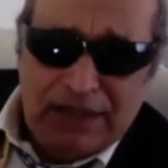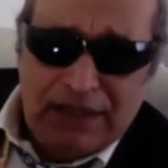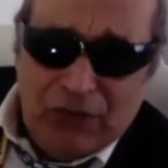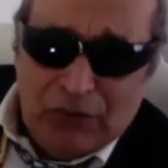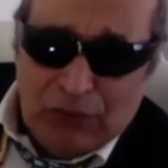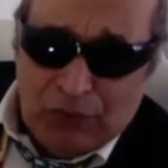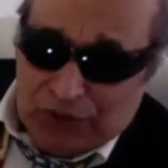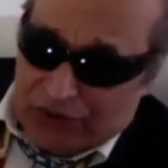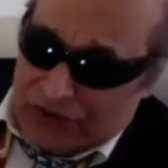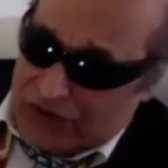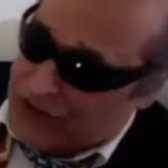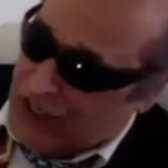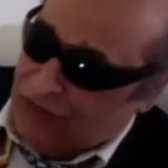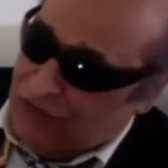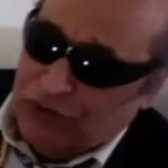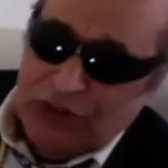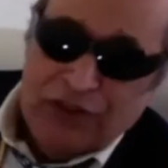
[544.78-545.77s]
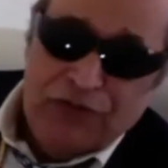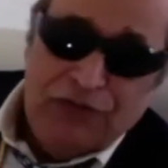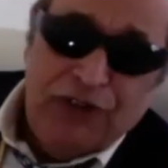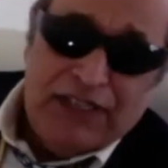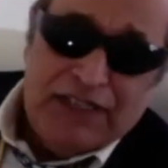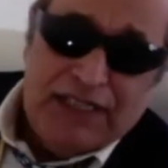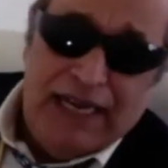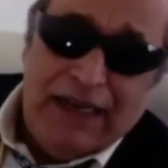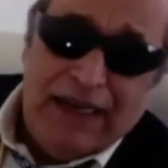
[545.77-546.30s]
We're suffering
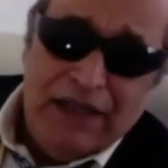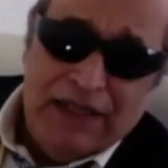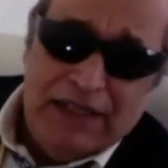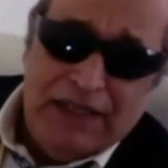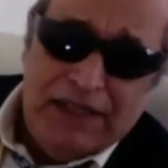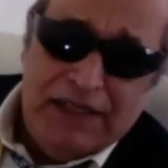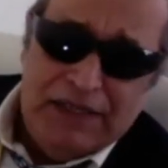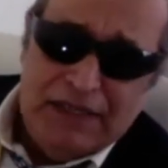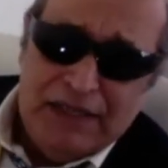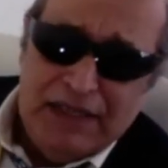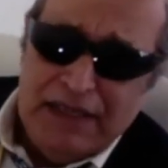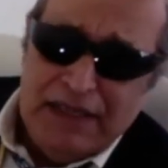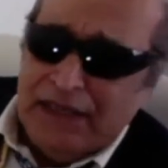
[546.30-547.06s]
fatalities.